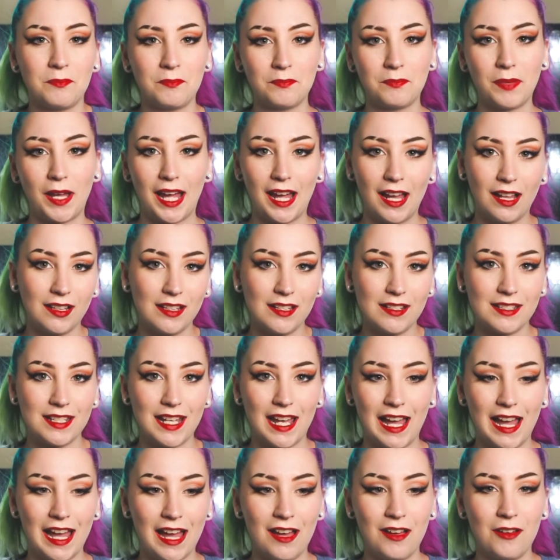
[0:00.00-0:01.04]
palette to
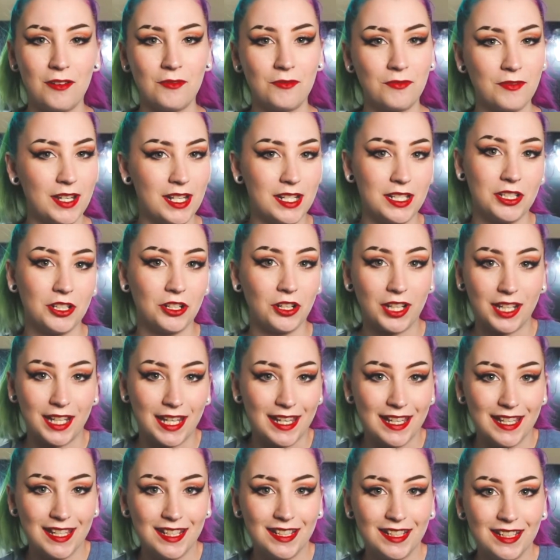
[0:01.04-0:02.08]
have in your
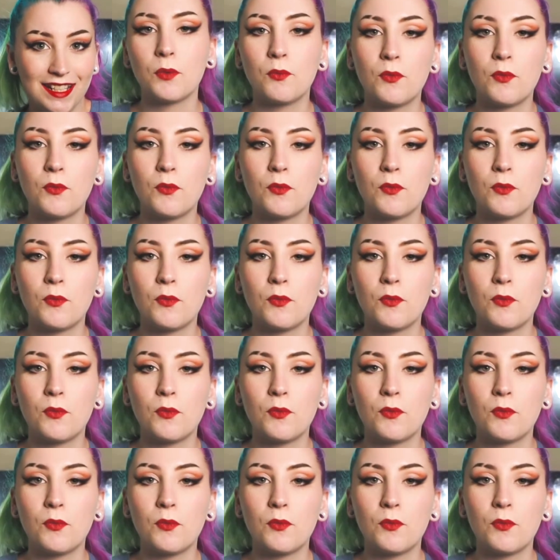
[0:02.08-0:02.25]
kit.